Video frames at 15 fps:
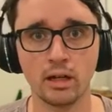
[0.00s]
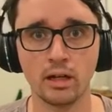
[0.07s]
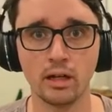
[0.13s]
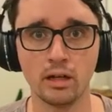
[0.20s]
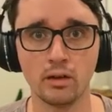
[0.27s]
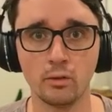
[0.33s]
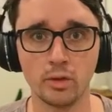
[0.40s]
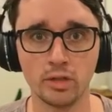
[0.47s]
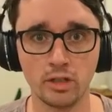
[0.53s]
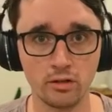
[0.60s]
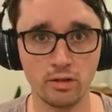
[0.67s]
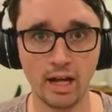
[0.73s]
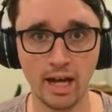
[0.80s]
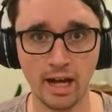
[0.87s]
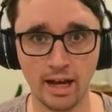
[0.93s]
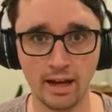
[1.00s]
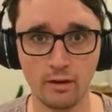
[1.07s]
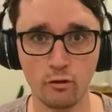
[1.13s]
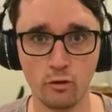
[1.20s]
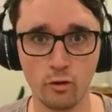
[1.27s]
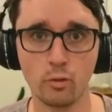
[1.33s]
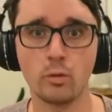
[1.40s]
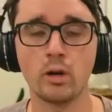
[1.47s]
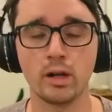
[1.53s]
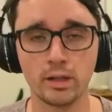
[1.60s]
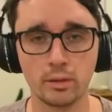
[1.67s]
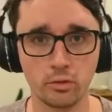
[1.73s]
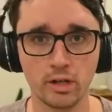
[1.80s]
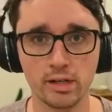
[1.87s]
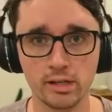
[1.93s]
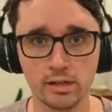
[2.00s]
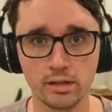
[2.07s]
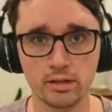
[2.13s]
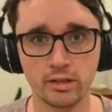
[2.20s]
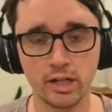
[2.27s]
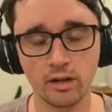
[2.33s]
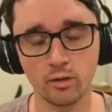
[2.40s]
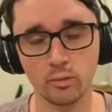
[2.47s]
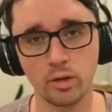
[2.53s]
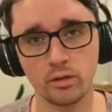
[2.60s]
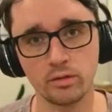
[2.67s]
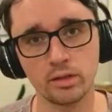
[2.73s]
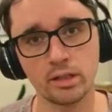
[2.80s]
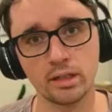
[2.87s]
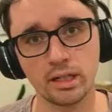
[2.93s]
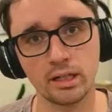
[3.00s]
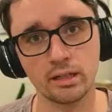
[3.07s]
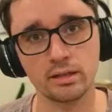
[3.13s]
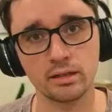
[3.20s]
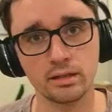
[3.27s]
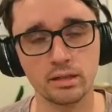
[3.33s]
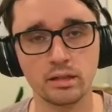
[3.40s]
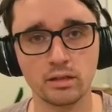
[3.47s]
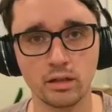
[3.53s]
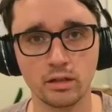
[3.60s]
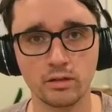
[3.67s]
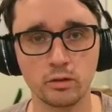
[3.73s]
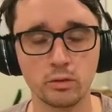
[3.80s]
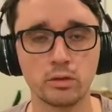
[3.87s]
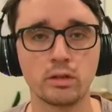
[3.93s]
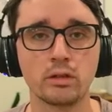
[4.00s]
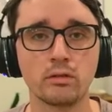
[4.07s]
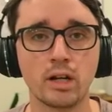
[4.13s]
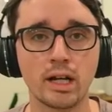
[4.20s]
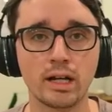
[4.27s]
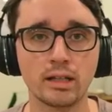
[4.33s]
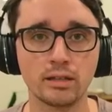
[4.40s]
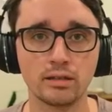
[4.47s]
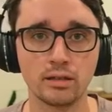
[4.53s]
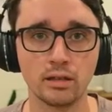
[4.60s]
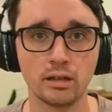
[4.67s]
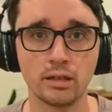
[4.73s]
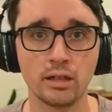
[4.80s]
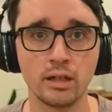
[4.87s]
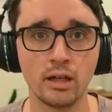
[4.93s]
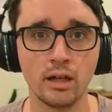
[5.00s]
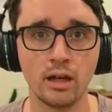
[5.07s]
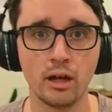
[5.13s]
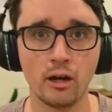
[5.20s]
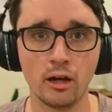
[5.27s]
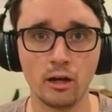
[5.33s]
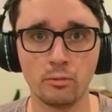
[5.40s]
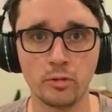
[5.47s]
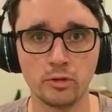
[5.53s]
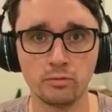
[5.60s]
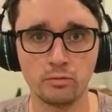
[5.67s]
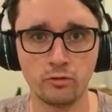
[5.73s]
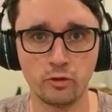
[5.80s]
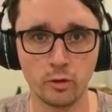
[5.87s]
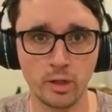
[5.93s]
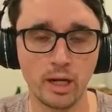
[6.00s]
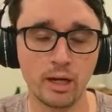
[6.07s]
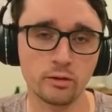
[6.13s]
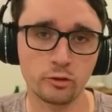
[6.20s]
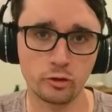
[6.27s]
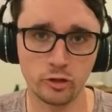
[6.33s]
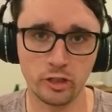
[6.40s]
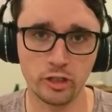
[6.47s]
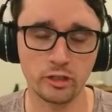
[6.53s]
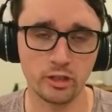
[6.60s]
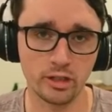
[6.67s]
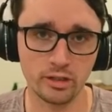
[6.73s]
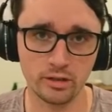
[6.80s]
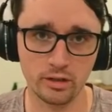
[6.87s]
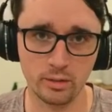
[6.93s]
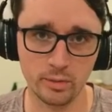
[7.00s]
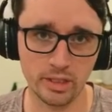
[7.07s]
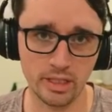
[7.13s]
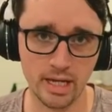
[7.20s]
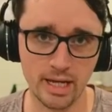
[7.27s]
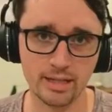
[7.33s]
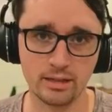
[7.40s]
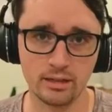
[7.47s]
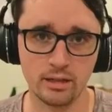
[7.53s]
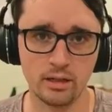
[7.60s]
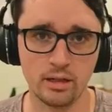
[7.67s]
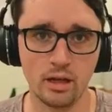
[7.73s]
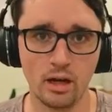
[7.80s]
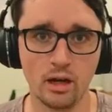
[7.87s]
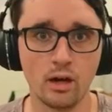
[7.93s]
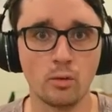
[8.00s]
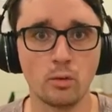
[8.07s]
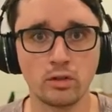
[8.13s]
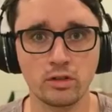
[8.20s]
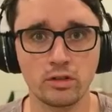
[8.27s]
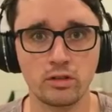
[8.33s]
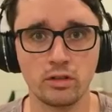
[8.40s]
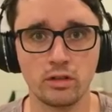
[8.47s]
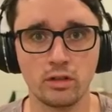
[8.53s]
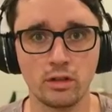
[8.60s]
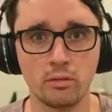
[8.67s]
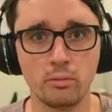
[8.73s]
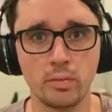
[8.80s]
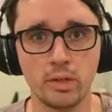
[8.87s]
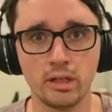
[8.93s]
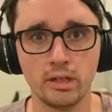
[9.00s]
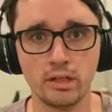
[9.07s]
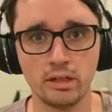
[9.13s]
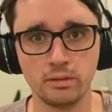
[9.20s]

we don't have a wide presence. Jarrett Bowen, again, is an inside forward on the right-hand side, but Fornals traditionally as a number 10 wants to be